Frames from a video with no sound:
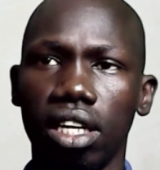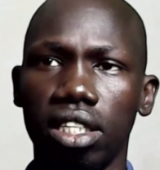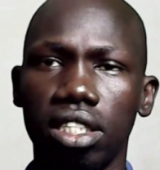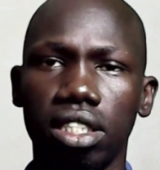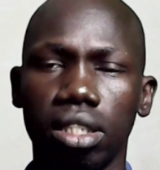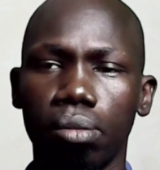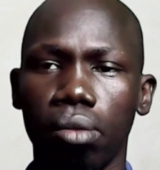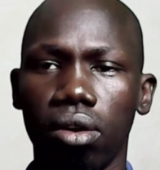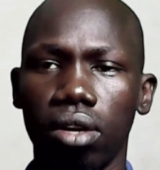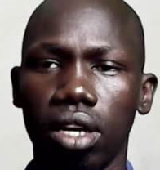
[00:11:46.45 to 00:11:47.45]
uh, this
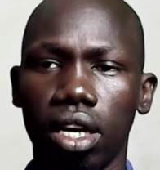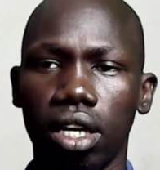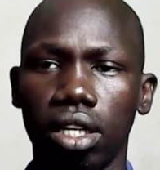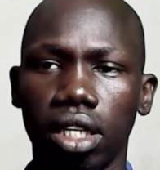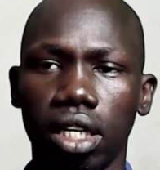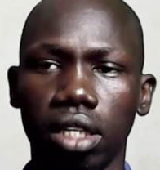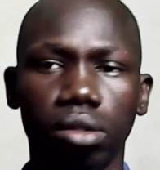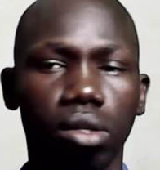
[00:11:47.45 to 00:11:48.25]
small uh,